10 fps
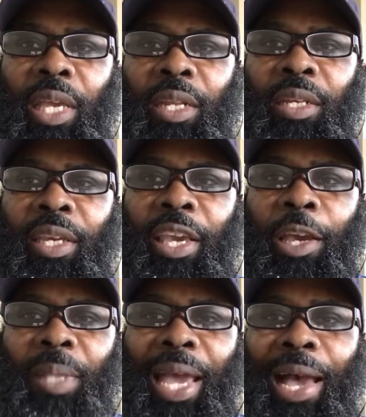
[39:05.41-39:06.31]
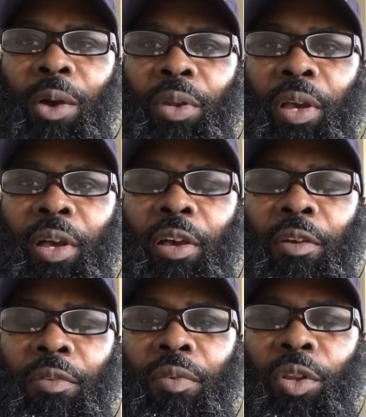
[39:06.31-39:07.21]
and kept out
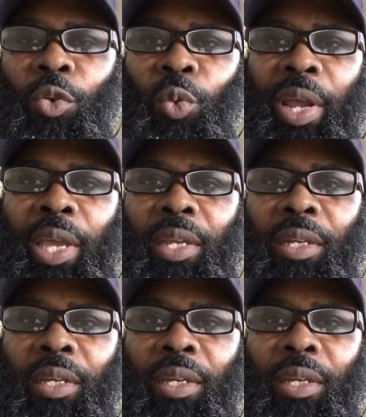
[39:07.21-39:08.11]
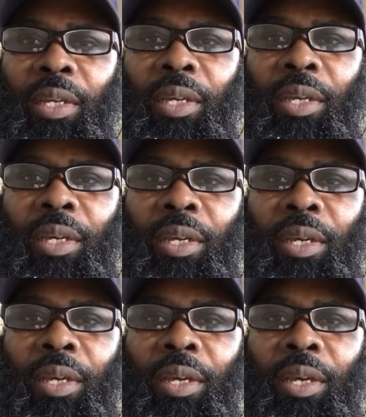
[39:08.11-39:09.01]
of the reign
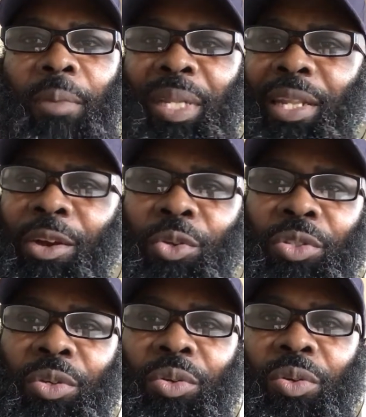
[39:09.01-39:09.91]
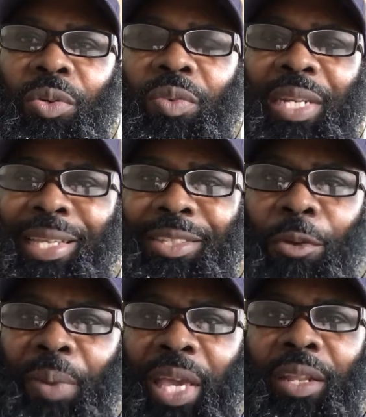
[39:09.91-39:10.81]
but those who
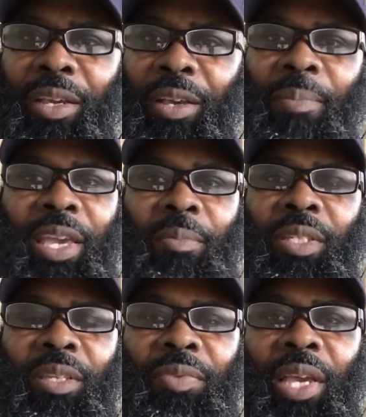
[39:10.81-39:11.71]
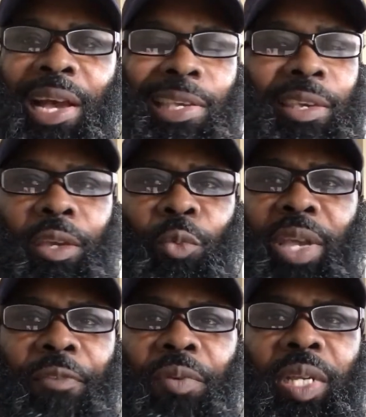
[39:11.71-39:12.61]
disobey the commandments of Yah. You can
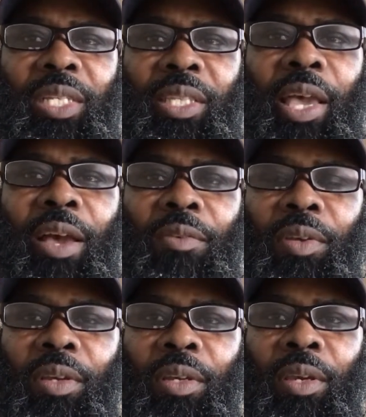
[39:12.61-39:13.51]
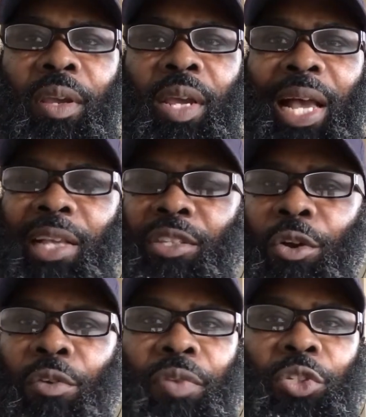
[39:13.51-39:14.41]
read it for yourself.
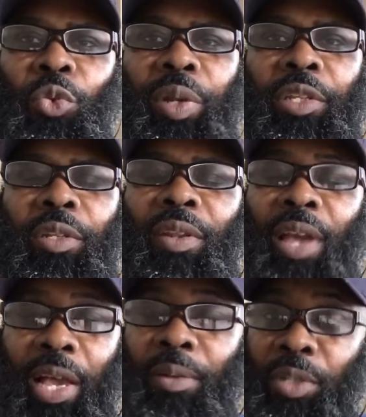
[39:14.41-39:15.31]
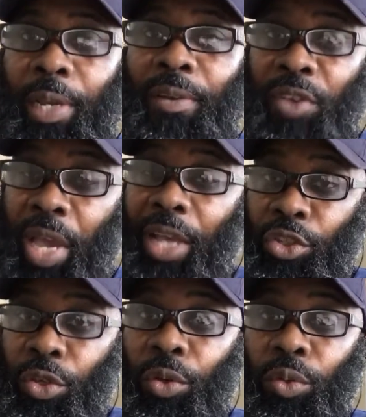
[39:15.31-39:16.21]
Hazon verse 20, uh,
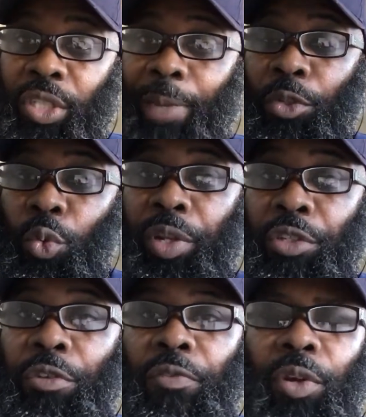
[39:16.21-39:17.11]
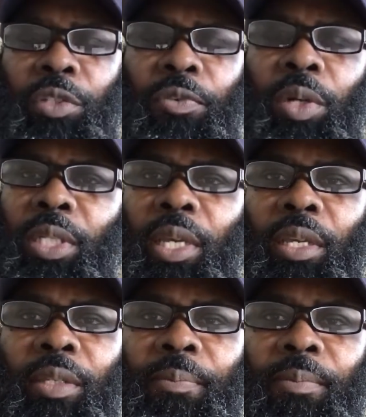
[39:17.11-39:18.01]
Hazon chapter 22, verse
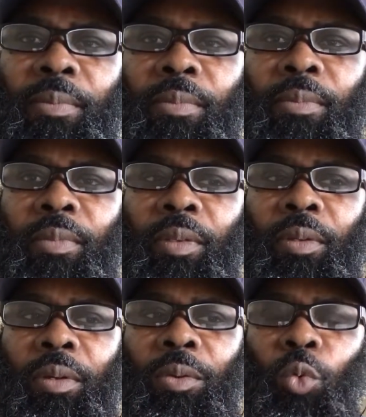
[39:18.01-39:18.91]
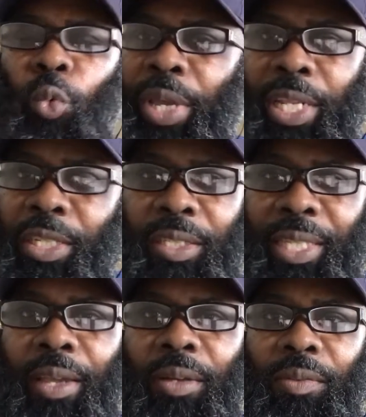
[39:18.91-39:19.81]
14. Read it
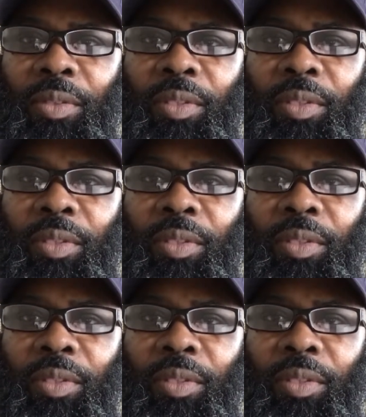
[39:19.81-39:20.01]
yourself.